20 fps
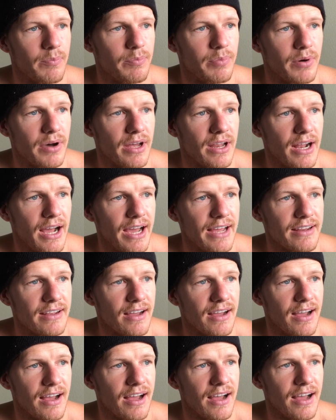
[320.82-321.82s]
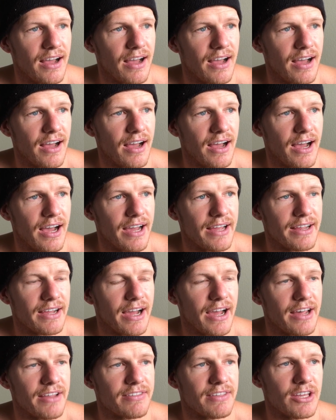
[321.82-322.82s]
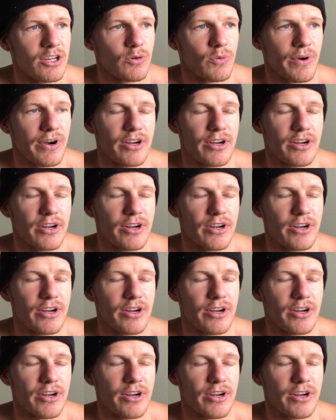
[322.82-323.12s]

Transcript: but I, I, I think